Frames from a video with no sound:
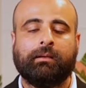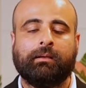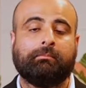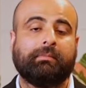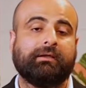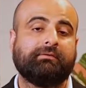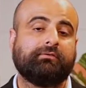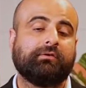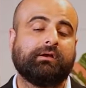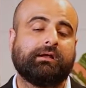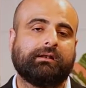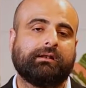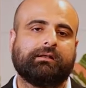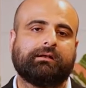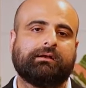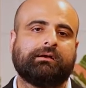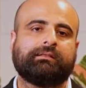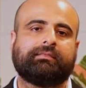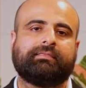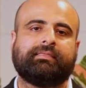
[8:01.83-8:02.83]
But if you are
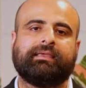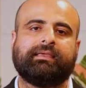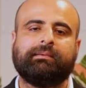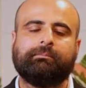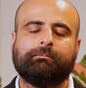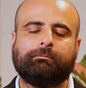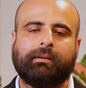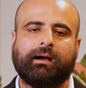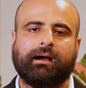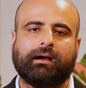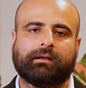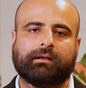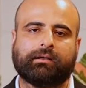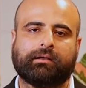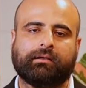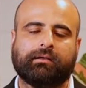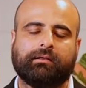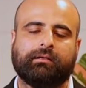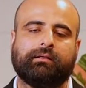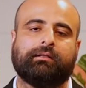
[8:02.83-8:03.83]
a theme
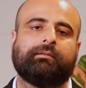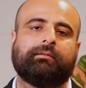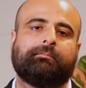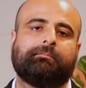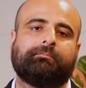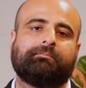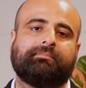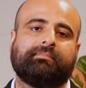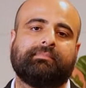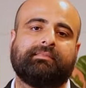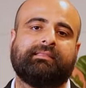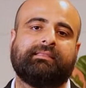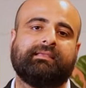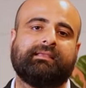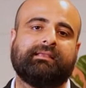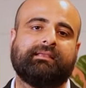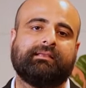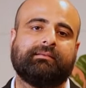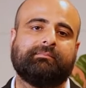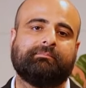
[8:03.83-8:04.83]
park,
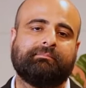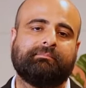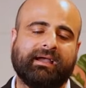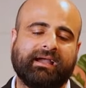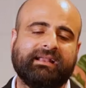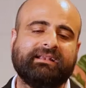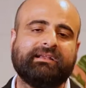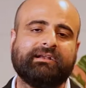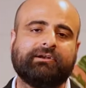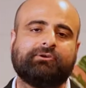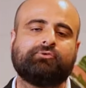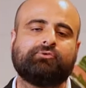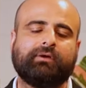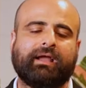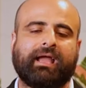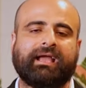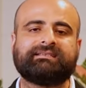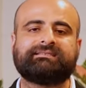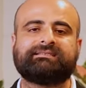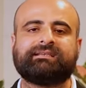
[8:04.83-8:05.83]
the barrier to
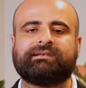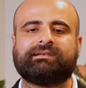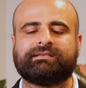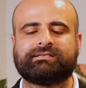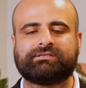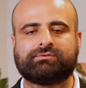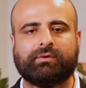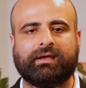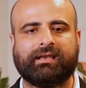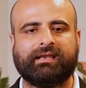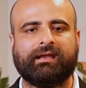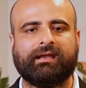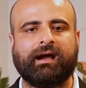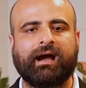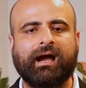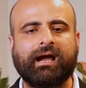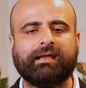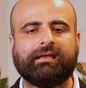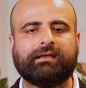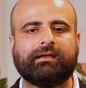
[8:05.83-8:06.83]
exit is very
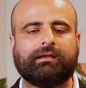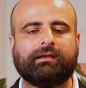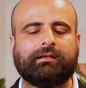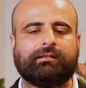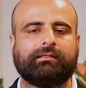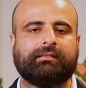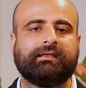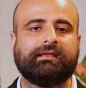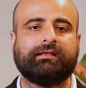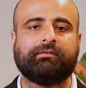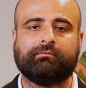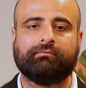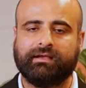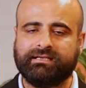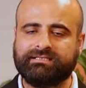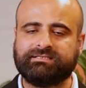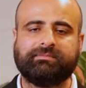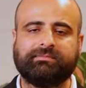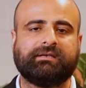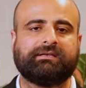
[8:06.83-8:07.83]
high. The
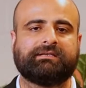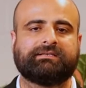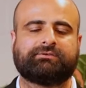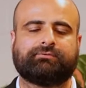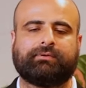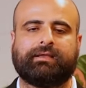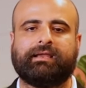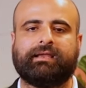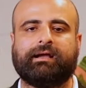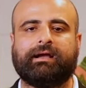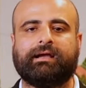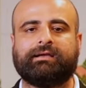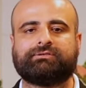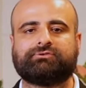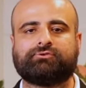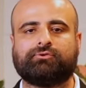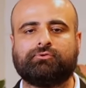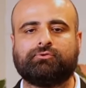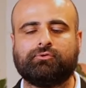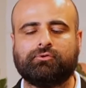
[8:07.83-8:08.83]
investment is very high.
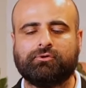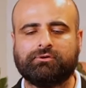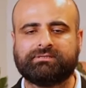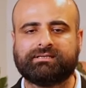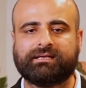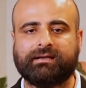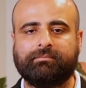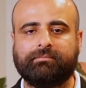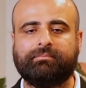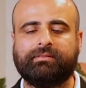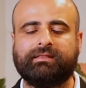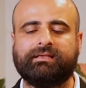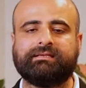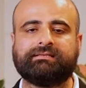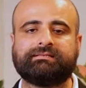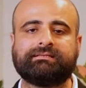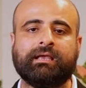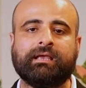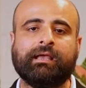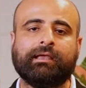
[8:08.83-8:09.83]
So those
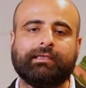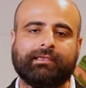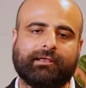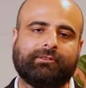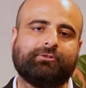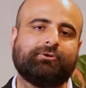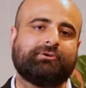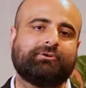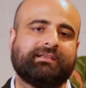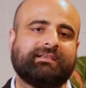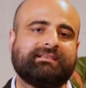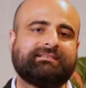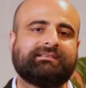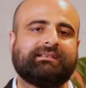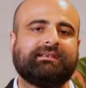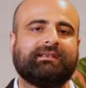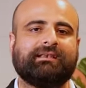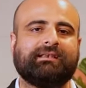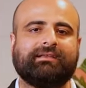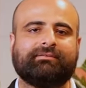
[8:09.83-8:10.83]
companies cannot
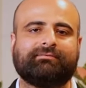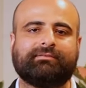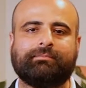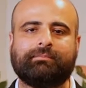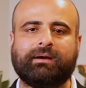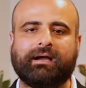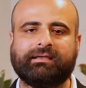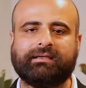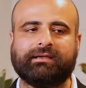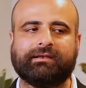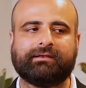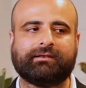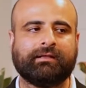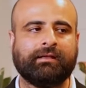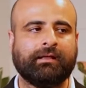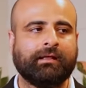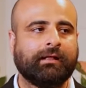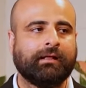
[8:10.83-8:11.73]
easily leave the market.